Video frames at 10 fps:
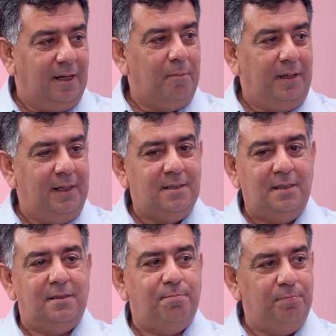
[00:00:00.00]
I mean, it's
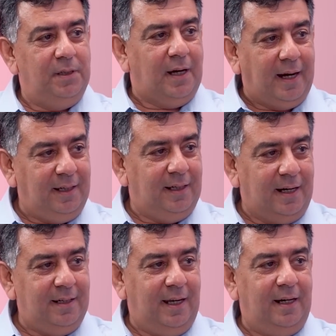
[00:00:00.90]
just in
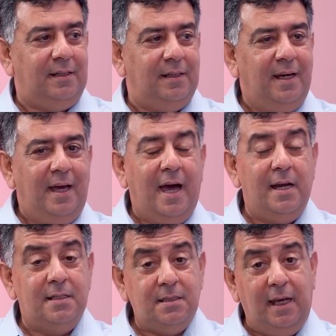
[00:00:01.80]
1998
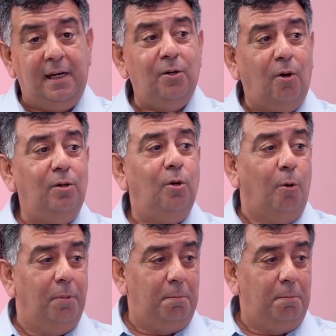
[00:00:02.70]
and it's taken on global